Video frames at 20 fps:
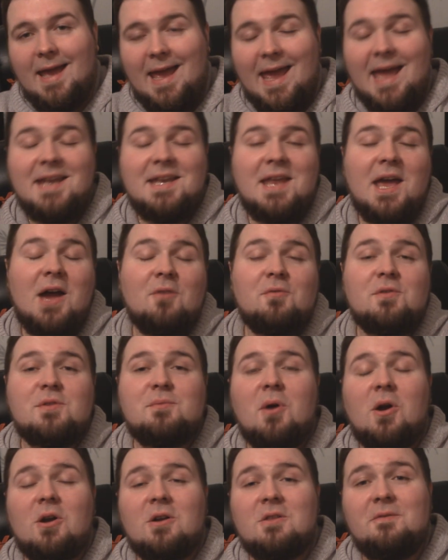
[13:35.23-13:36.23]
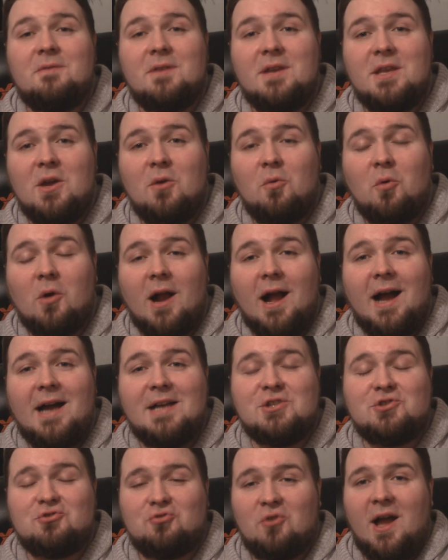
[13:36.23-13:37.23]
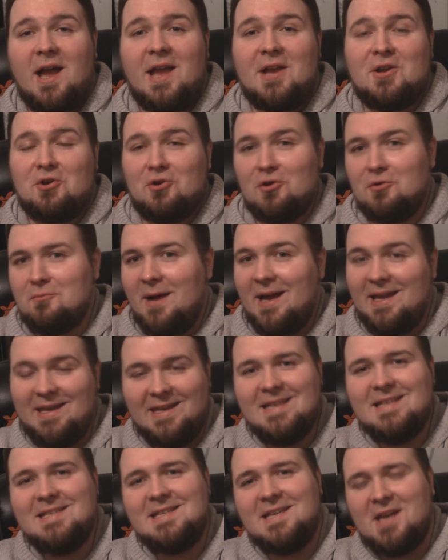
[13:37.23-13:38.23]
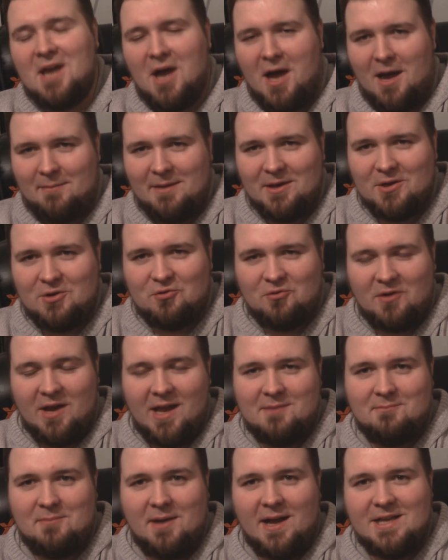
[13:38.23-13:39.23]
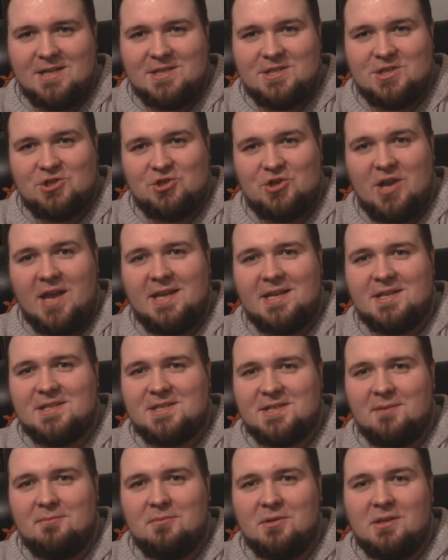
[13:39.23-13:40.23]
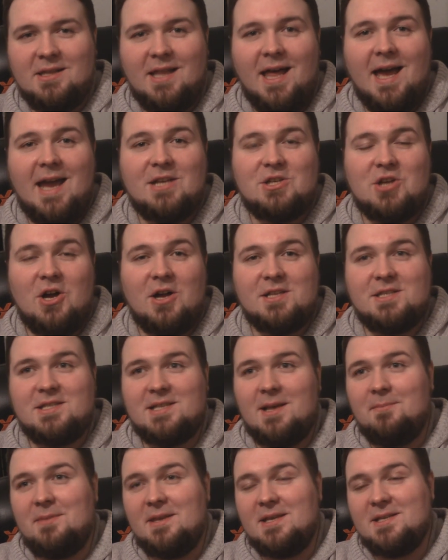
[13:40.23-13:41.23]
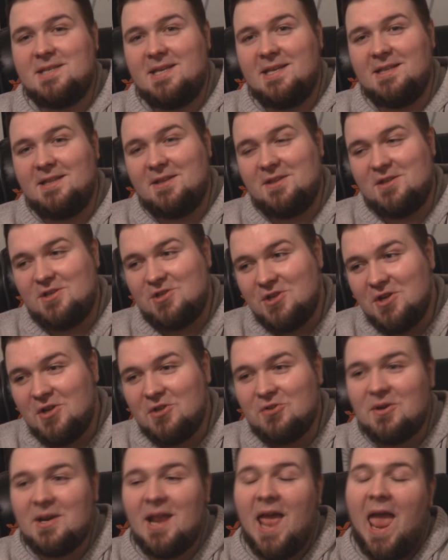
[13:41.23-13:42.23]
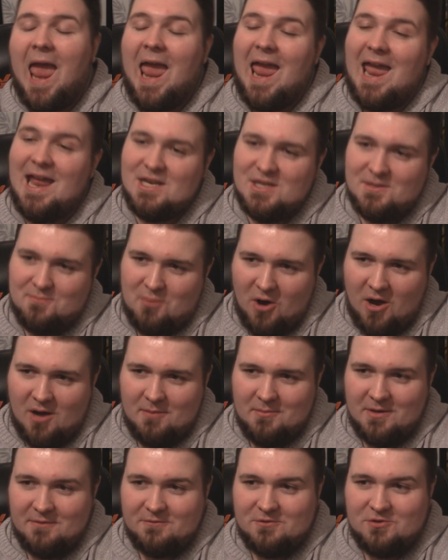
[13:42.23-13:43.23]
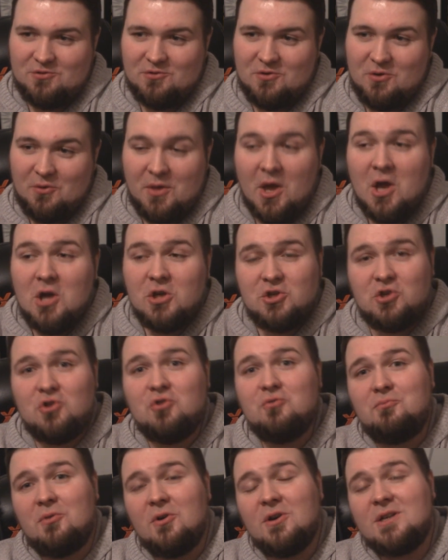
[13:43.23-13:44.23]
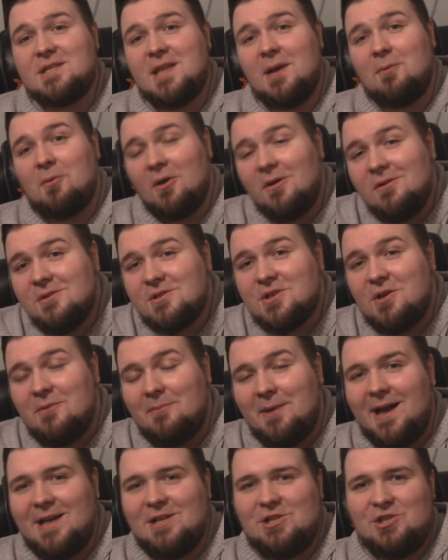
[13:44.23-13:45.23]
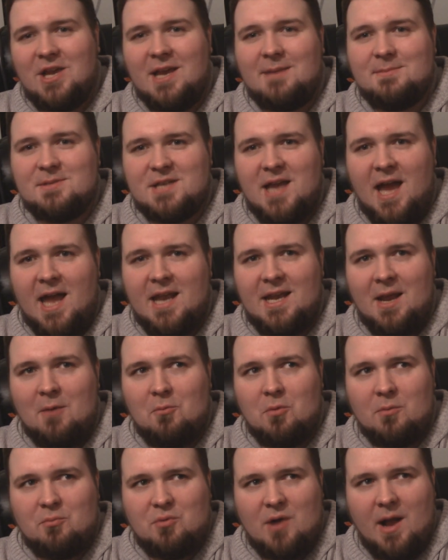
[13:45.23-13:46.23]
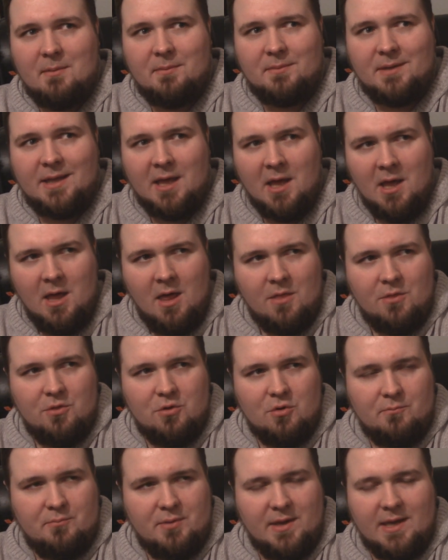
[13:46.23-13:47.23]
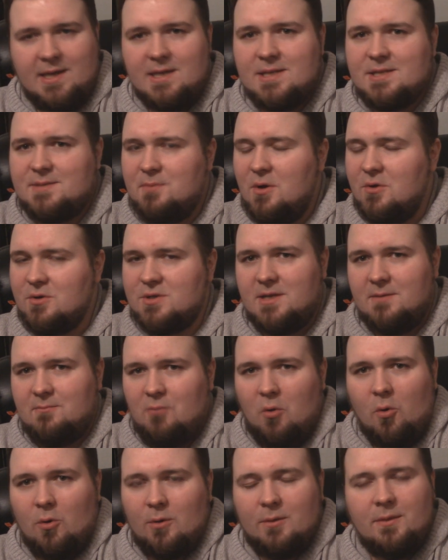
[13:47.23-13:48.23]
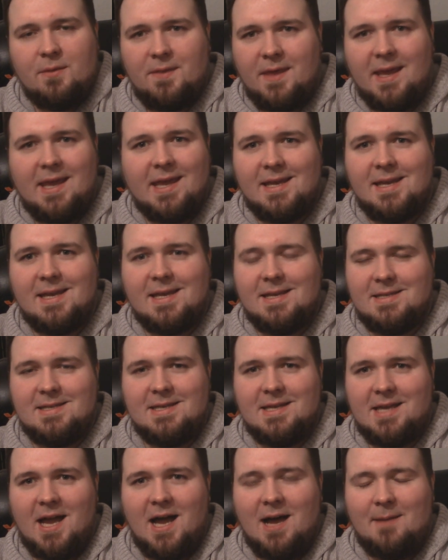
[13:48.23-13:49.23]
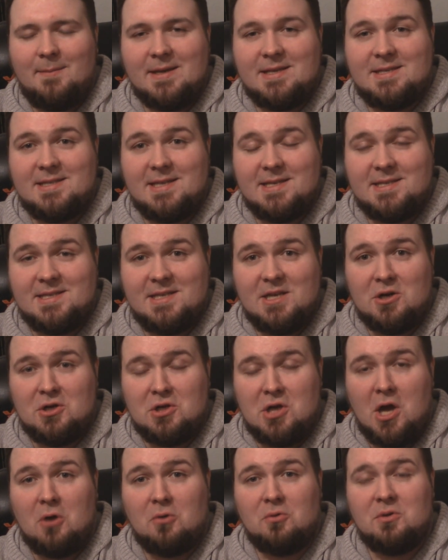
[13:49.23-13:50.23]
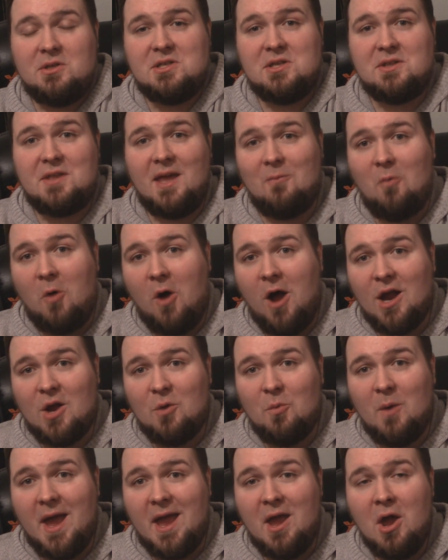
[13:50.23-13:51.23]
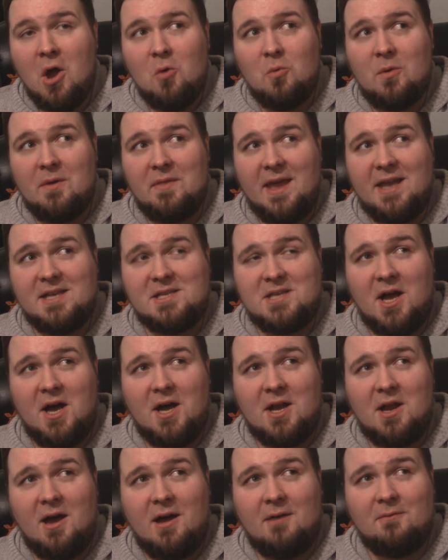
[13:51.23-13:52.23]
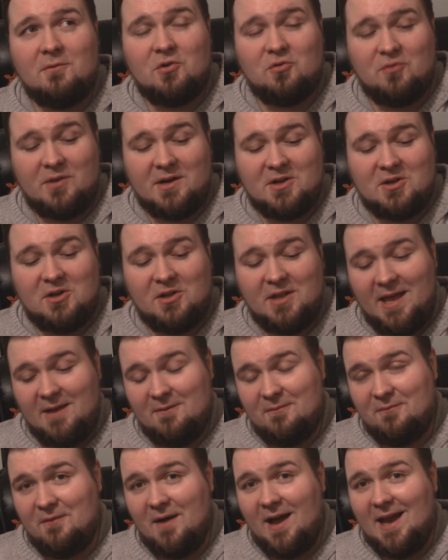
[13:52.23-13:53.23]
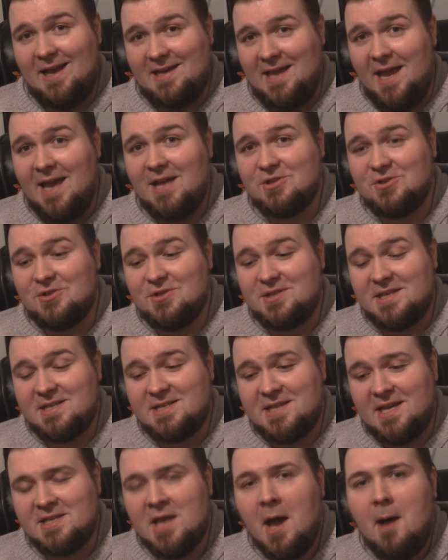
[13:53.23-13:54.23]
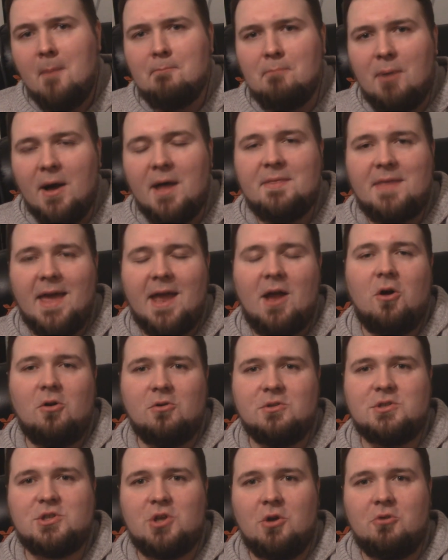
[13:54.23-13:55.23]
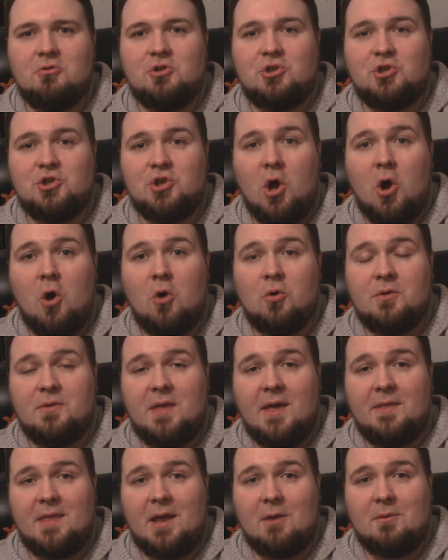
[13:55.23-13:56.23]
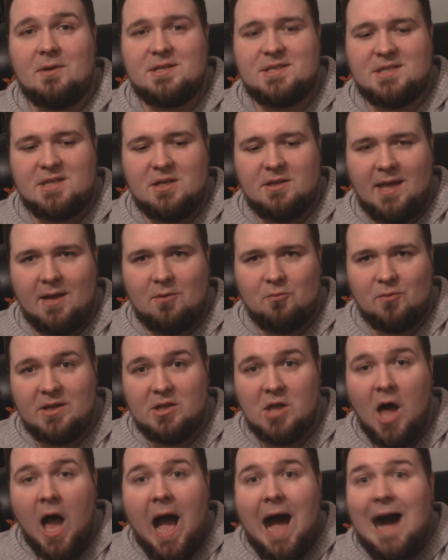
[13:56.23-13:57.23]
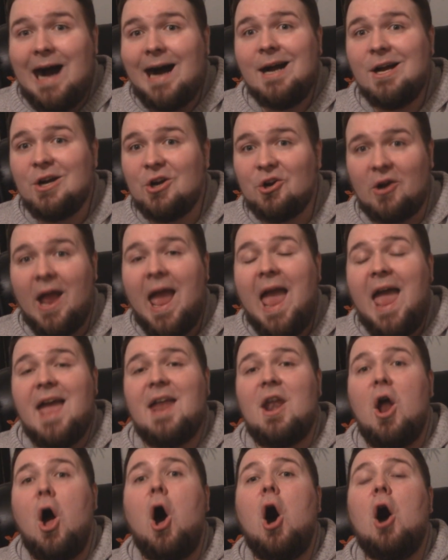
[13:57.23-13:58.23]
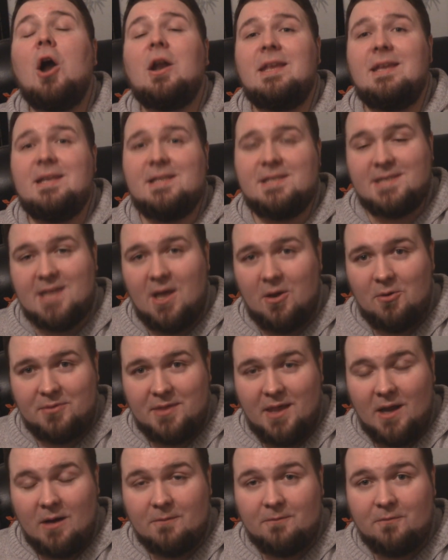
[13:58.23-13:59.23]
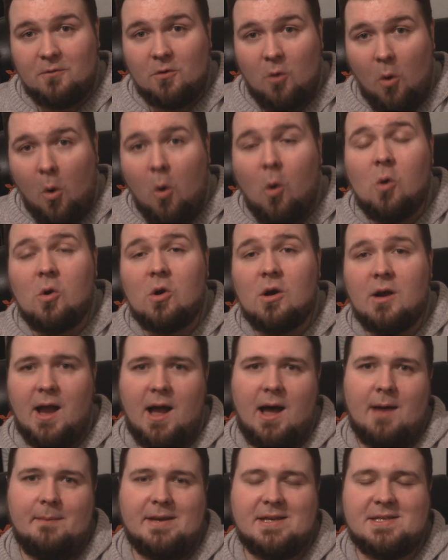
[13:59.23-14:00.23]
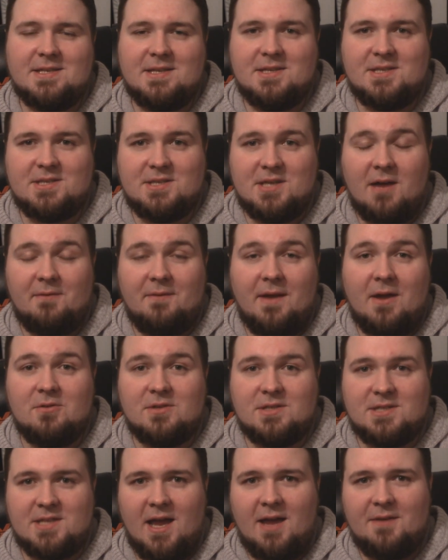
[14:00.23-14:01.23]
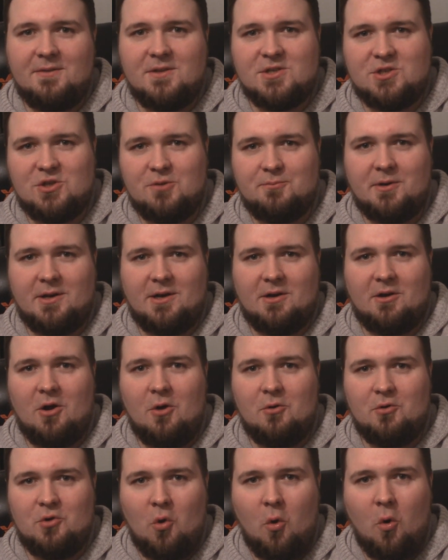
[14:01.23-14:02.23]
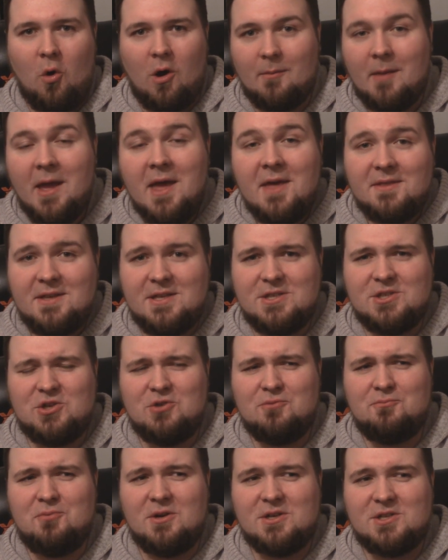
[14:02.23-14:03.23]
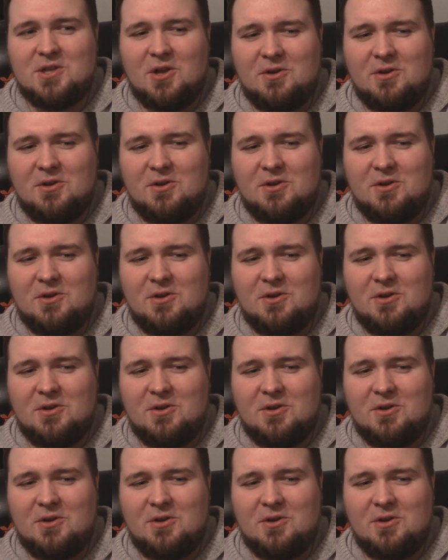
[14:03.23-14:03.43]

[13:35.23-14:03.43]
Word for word: And now for the part of the video where I try and earn my indie comic cred by shedding some light on Something's Killing the Children and Department of Truth, two books that were also by James Tynion and were probably the biggest, most important thing in indie comics this year. Not only did they walk away with a ton of critical and financial success, but they also showed that there is still a real hunger and audience out there for horror comics and stuff outside the superhero norm. These two books,